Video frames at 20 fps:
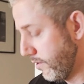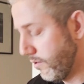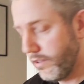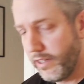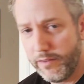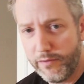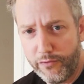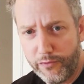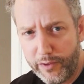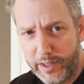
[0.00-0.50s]
you
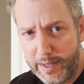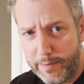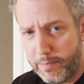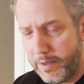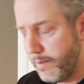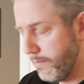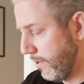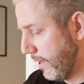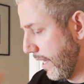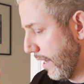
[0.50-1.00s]
can freak
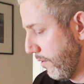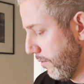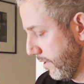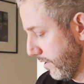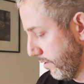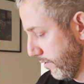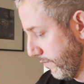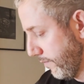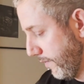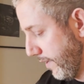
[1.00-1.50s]
people out
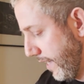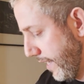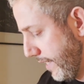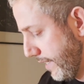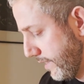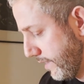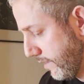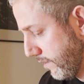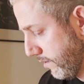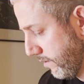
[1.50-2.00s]
with your
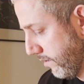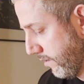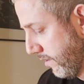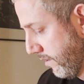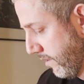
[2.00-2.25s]
face,